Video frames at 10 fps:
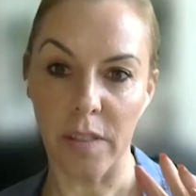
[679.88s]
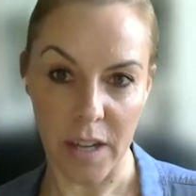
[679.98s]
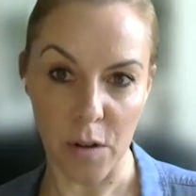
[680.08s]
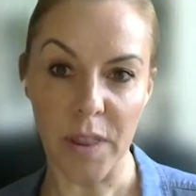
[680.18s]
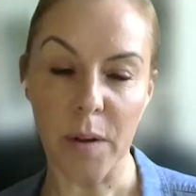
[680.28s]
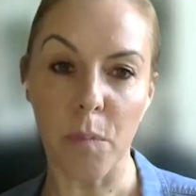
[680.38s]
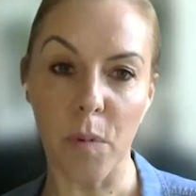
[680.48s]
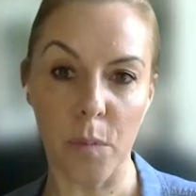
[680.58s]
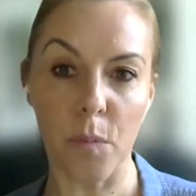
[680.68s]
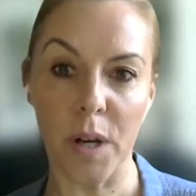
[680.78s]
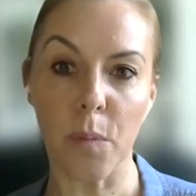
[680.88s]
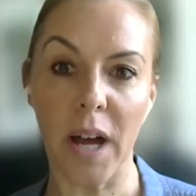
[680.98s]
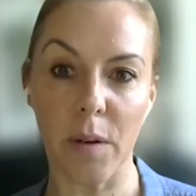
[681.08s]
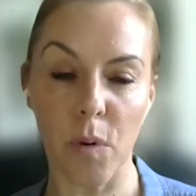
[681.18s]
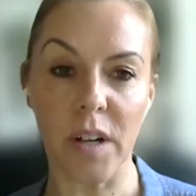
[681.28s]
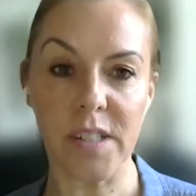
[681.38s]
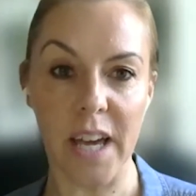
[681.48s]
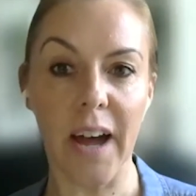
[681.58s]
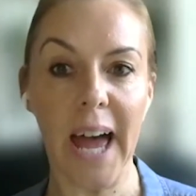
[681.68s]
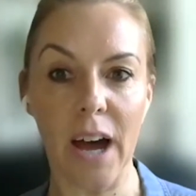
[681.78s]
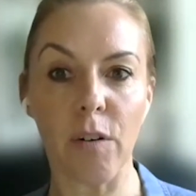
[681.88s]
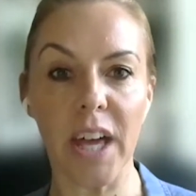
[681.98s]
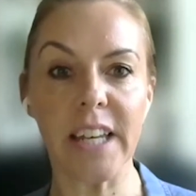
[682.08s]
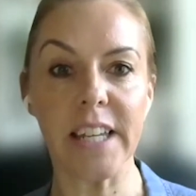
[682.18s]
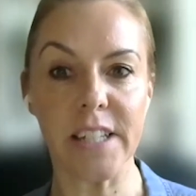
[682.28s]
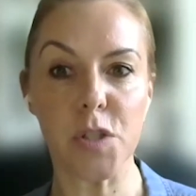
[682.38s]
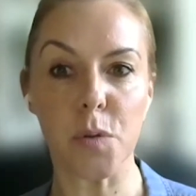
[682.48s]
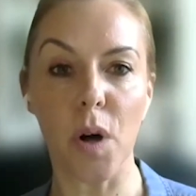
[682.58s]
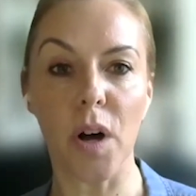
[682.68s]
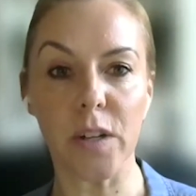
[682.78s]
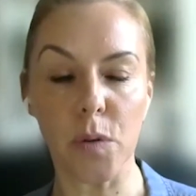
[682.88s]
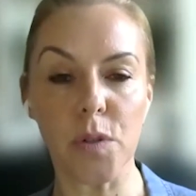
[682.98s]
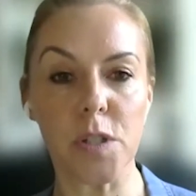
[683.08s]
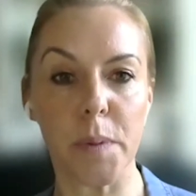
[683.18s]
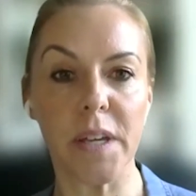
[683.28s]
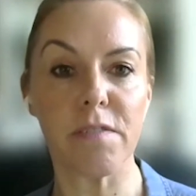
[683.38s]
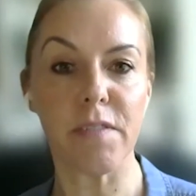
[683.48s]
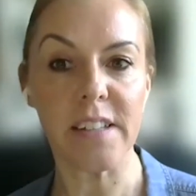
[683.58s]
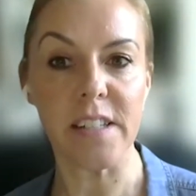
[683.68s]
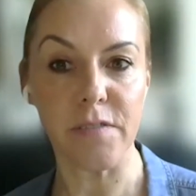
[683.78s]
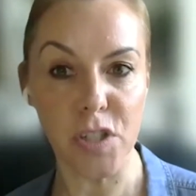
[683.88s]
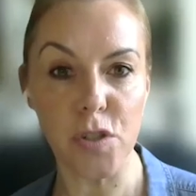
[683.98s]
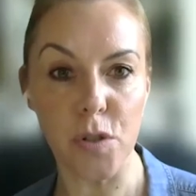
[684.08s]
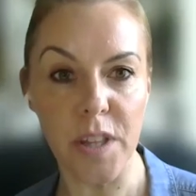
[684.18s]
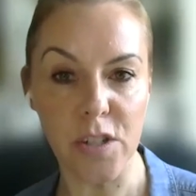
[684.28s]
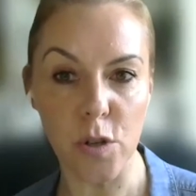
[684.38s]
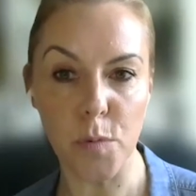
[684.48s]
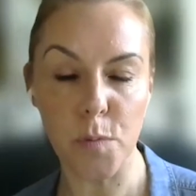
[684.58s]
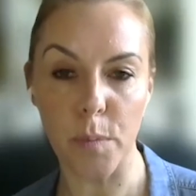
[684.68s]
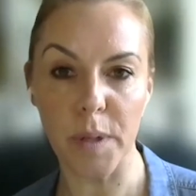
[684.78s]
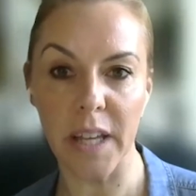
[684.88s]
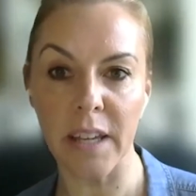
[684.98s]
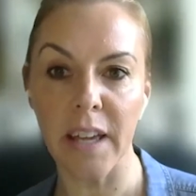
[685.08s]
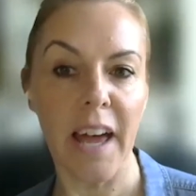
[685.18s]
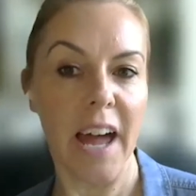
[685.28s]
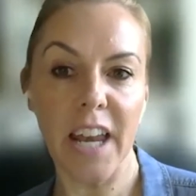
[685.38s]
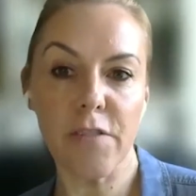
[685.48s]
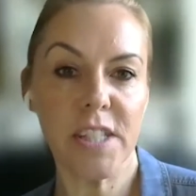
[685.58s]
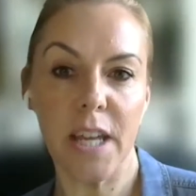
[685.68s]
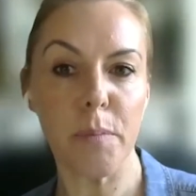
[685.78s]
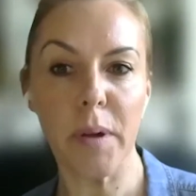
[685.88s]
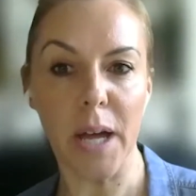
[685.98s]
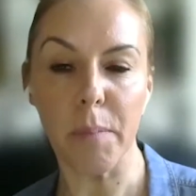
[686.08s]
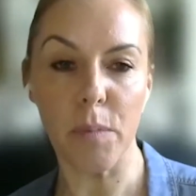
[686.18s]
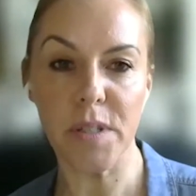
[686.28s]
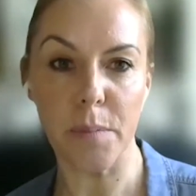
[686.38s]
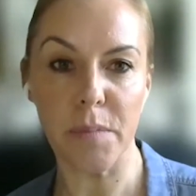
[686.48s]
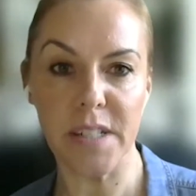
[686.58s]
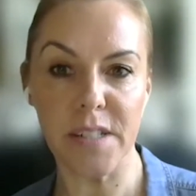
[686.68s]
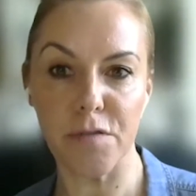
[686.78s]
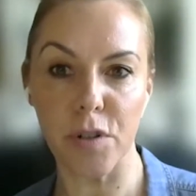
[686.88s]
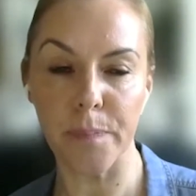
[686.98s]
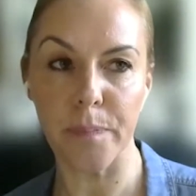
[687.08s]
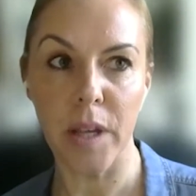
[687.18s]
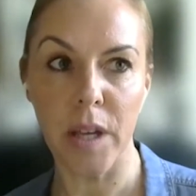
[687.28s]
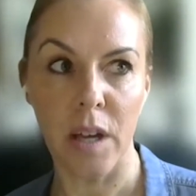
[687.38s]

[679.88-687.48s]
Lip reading: they all then went away and worked out how they needed to work in order to be effective and to do their jobs properly. And every team came up with something different.